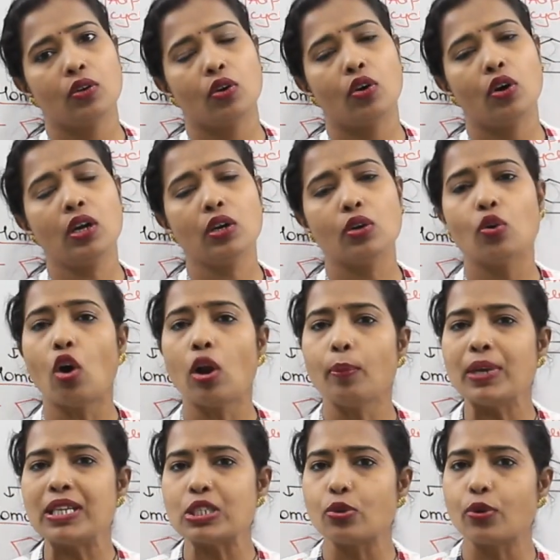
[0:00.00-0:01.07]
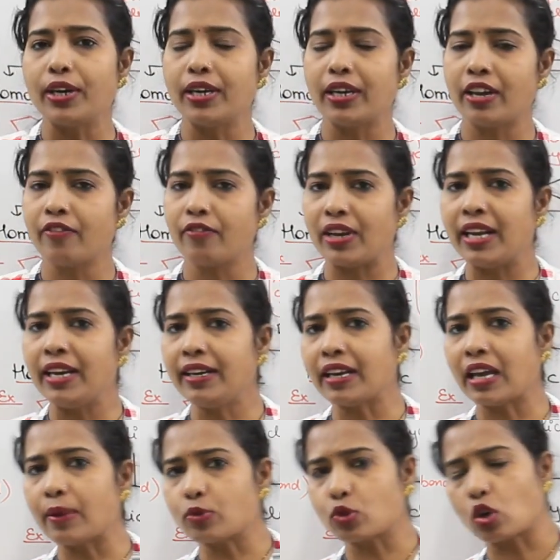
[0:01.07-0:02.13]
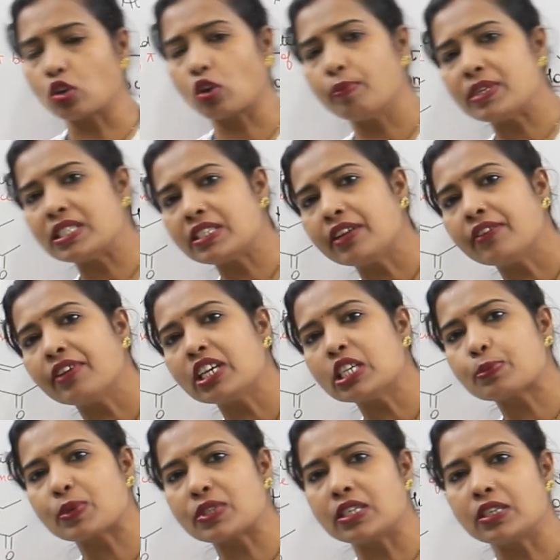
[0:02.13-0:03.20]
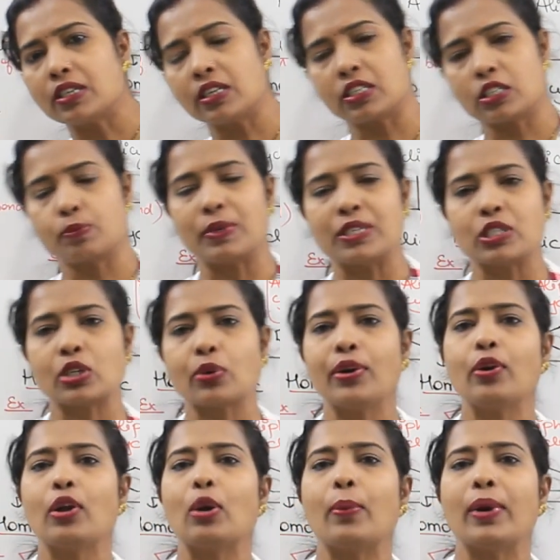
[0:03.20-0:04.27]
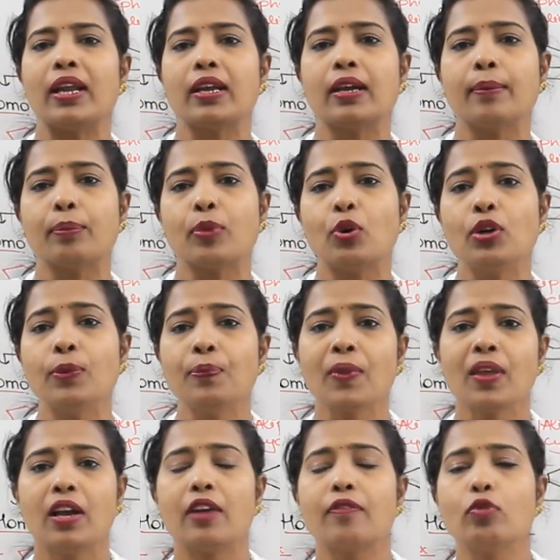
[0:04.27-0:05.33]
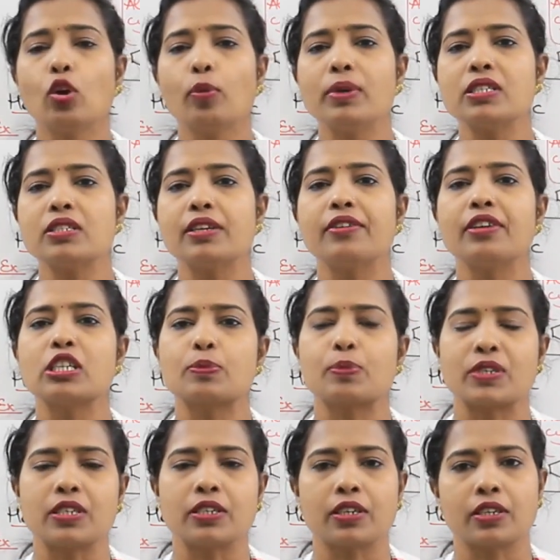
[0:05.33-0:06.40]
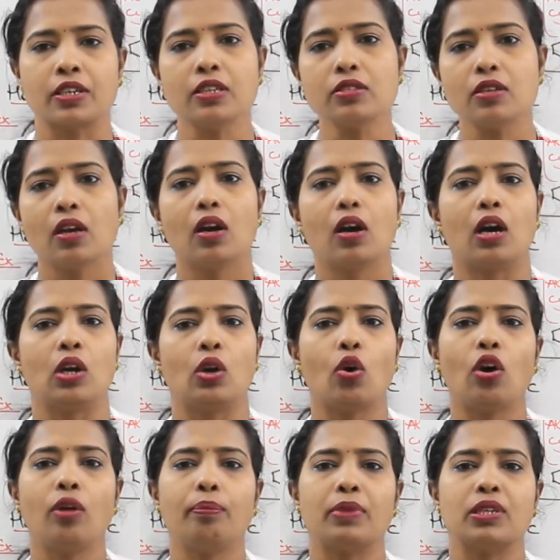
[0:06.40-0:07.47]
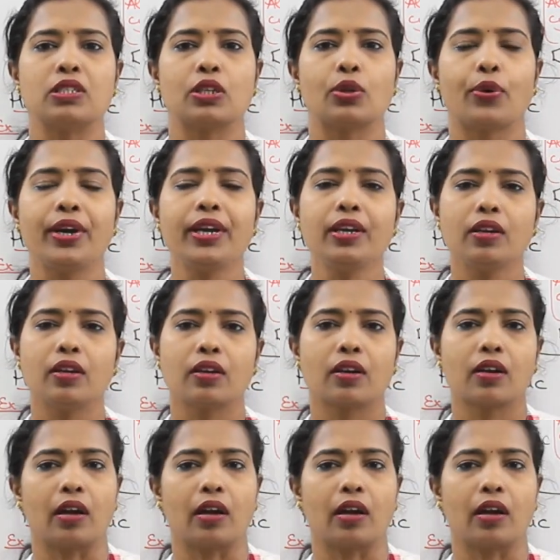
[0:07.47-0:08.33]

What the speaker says: or non-benzenoid. If any type short of benzene ring is present, it is benzenoid aromatic compound. If no benzene ring is present, it is a non-benzenoid